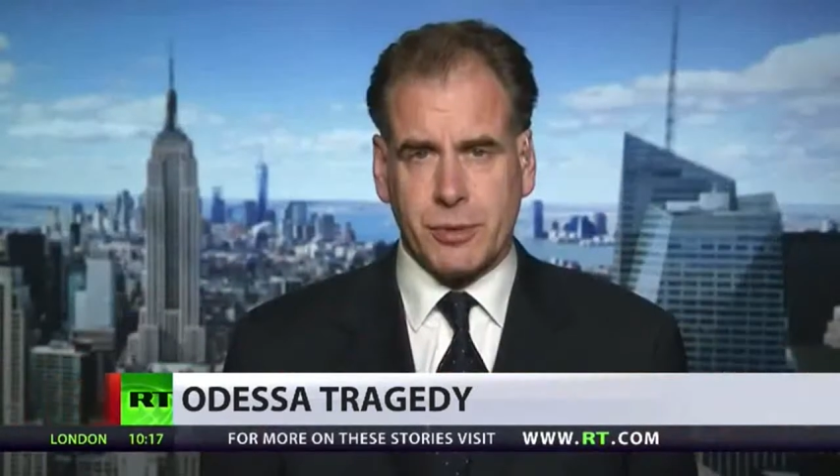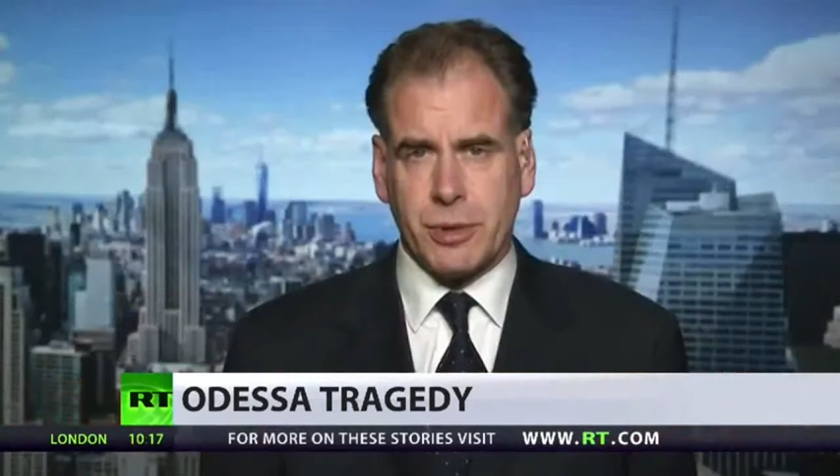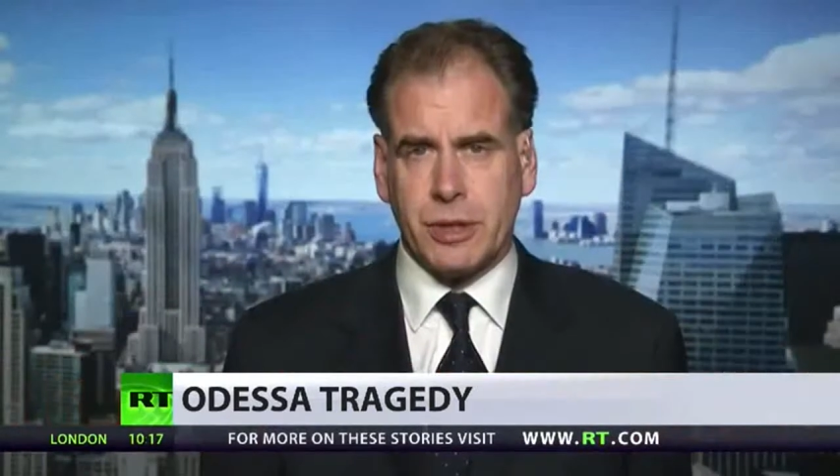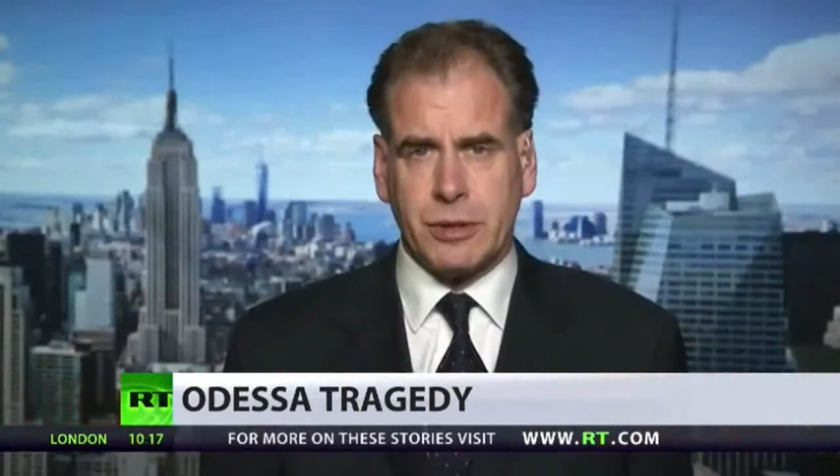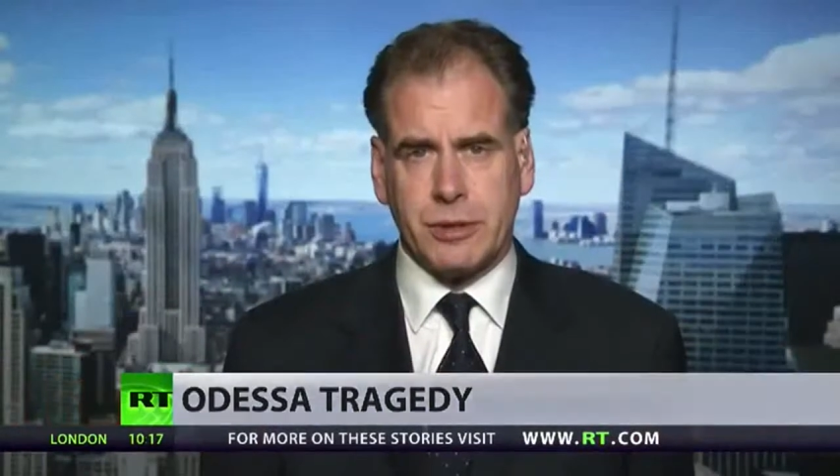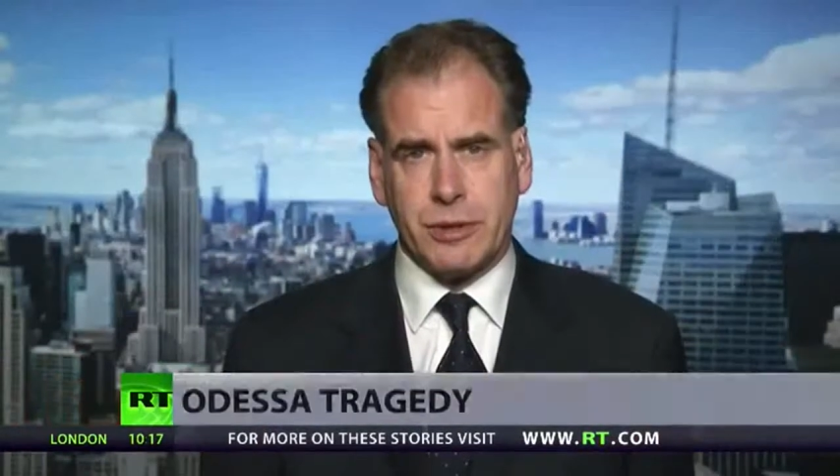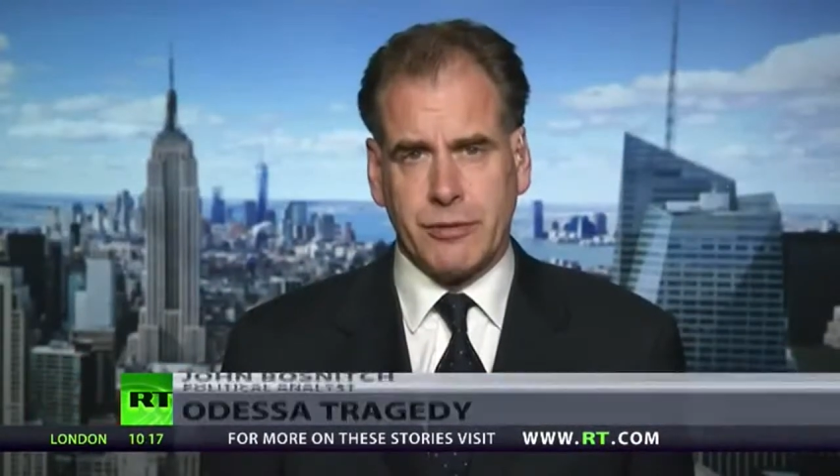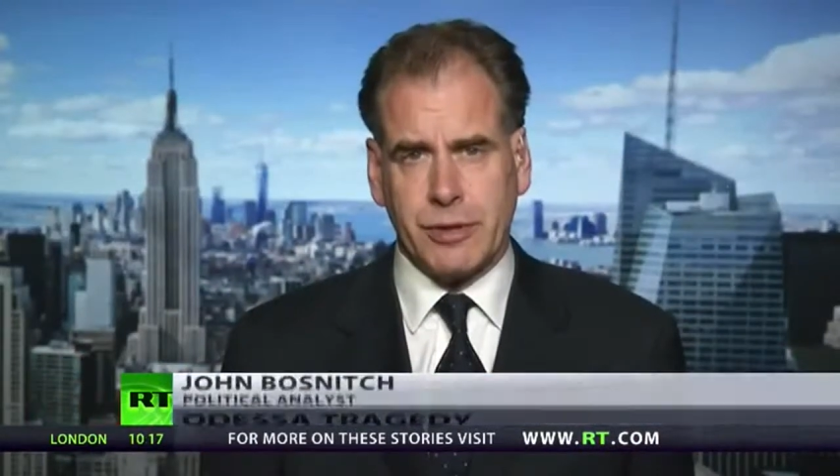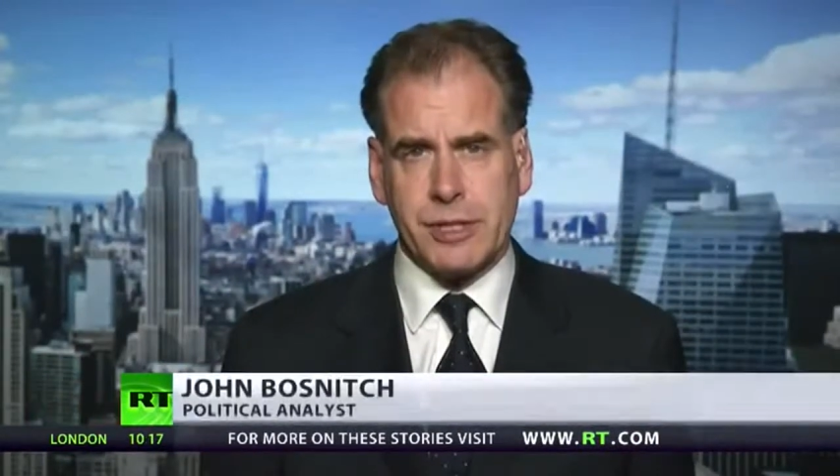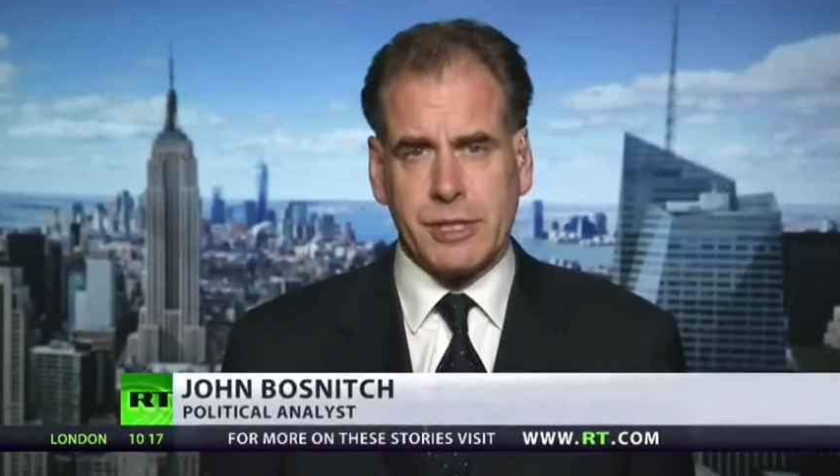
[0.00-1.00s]
will to
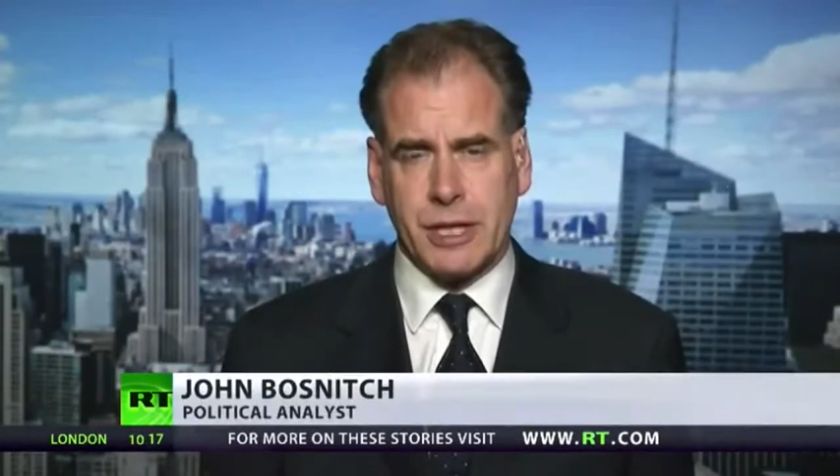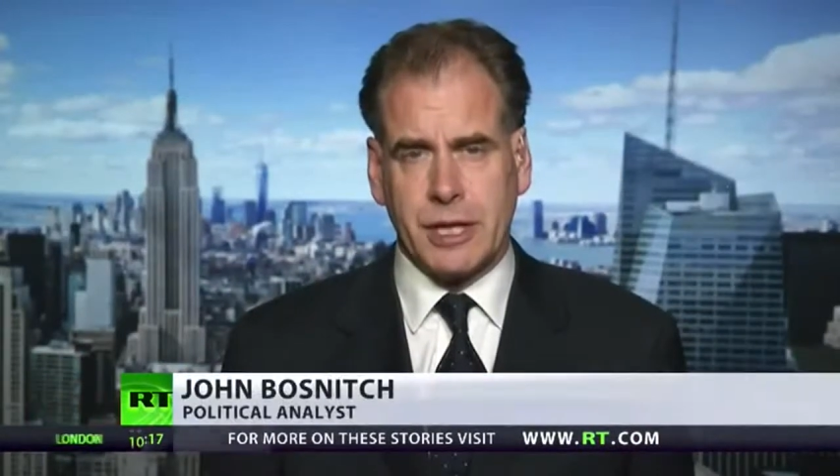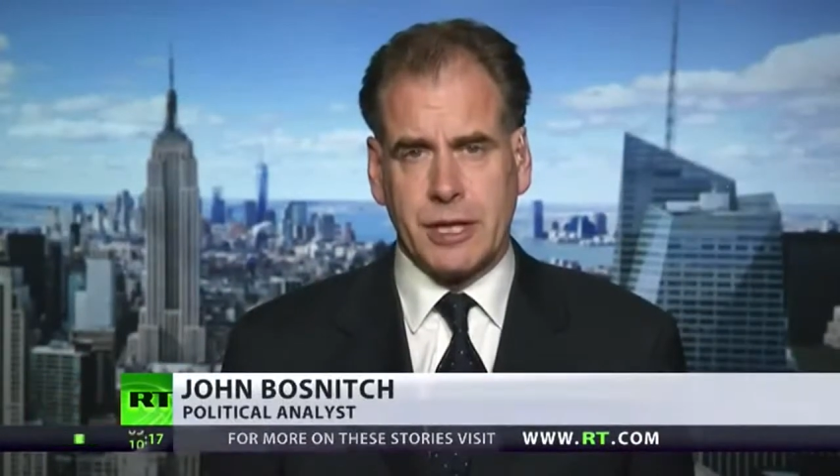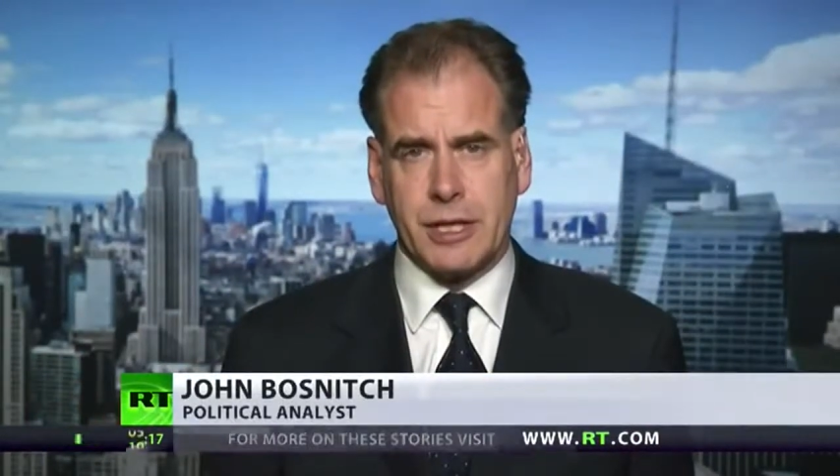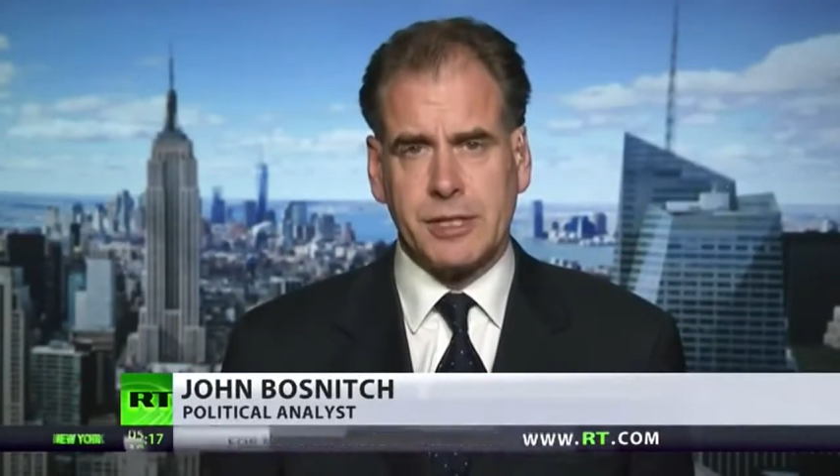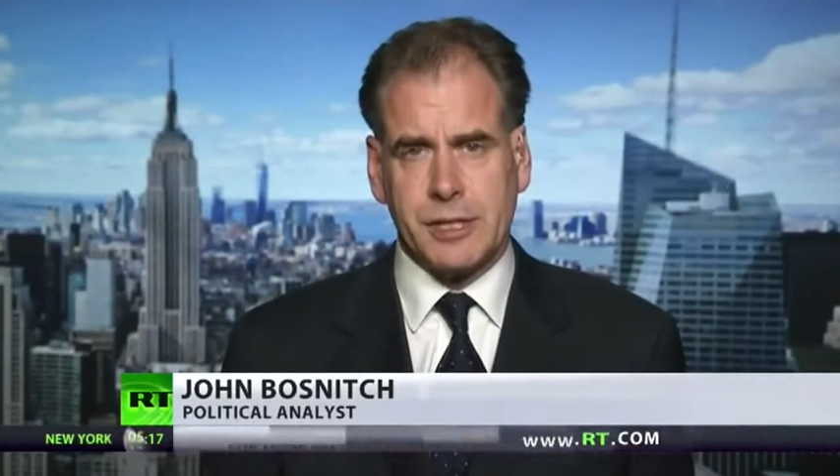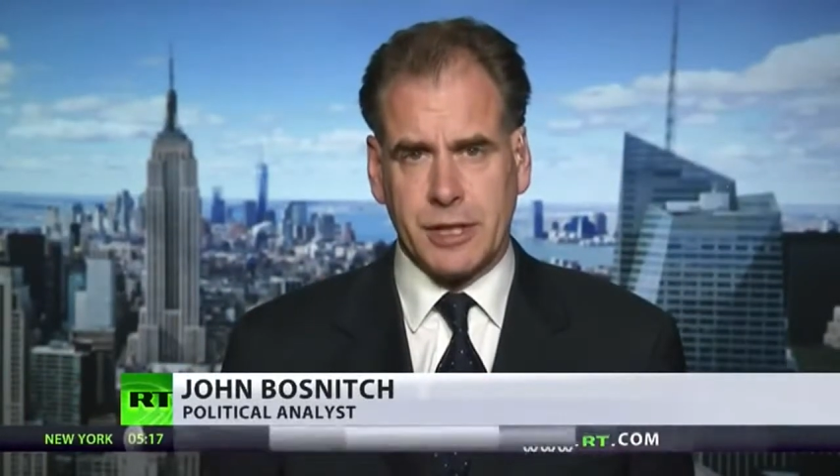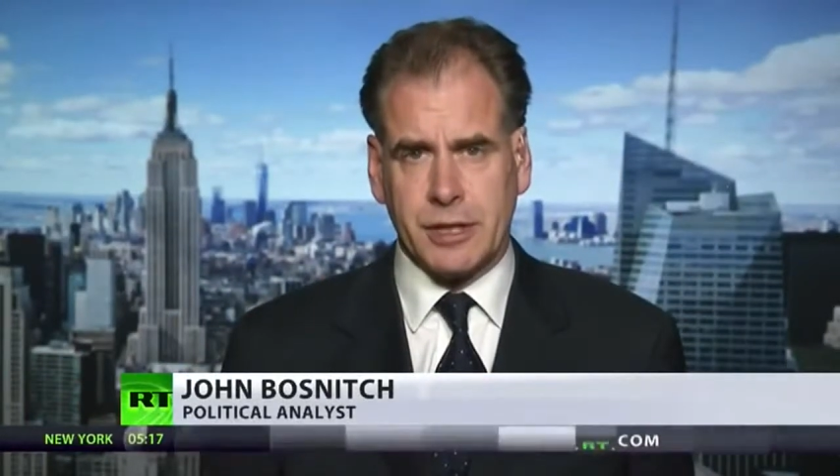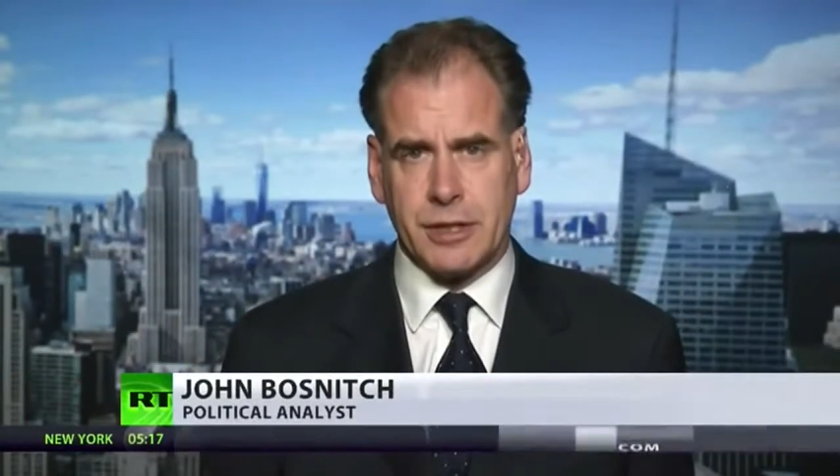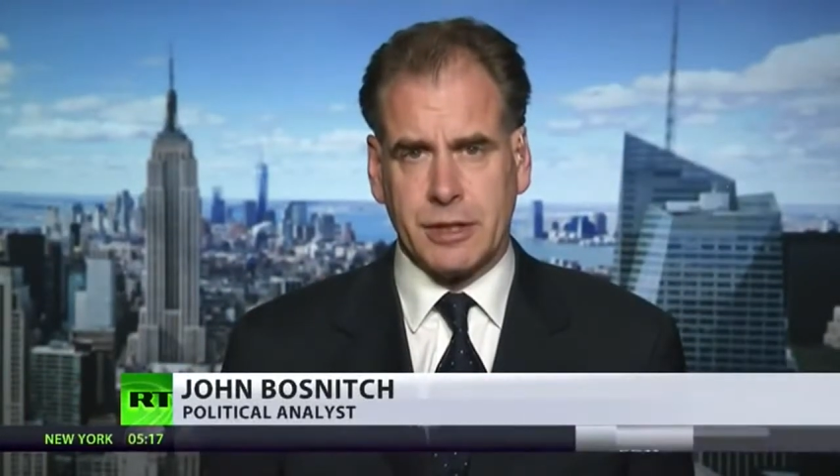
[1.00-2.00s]
investigate an incident